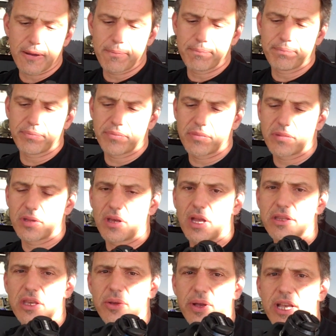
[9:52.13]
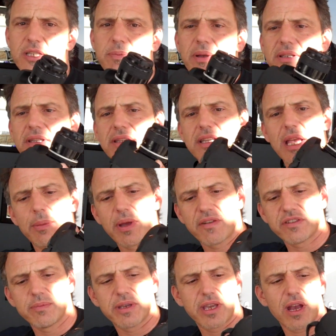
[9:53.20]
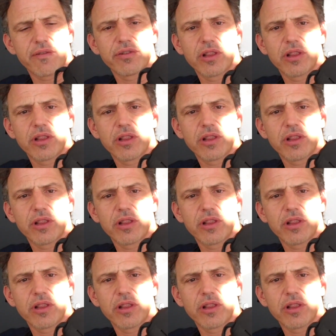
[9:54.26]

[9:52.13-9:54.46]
Another aspect of this camera you have to be careful about